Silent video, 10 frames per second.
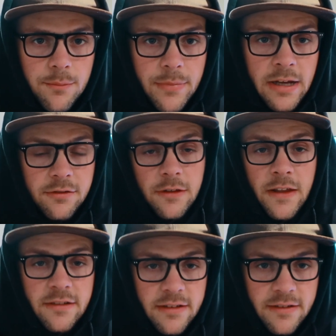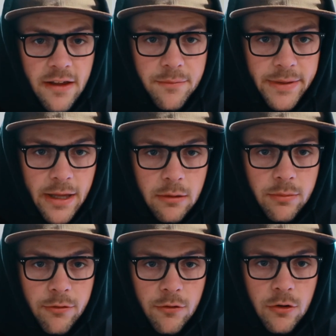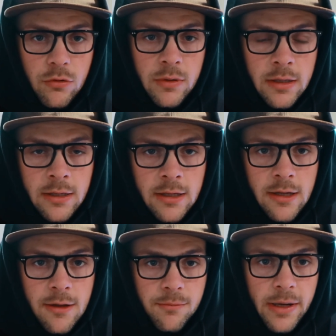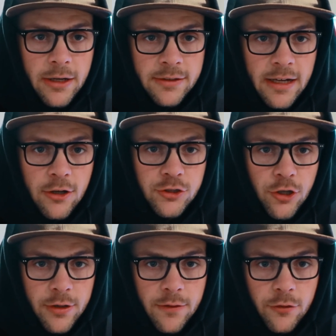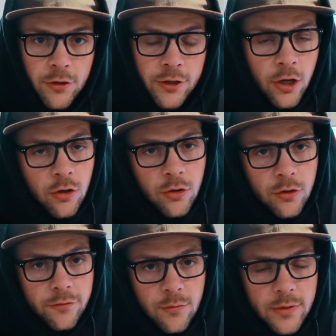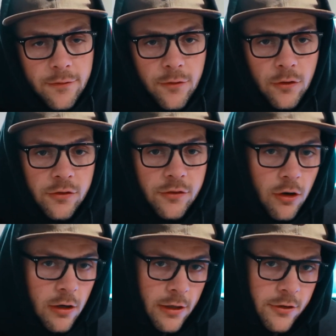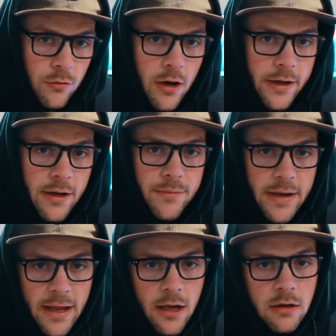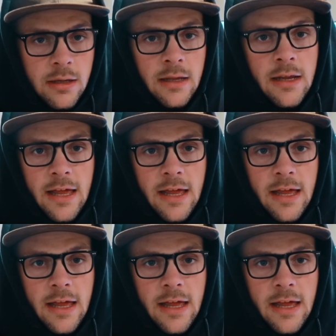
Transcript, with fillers: basically things that has helped me out through my entire journey of learning code from when I first started to where I am now,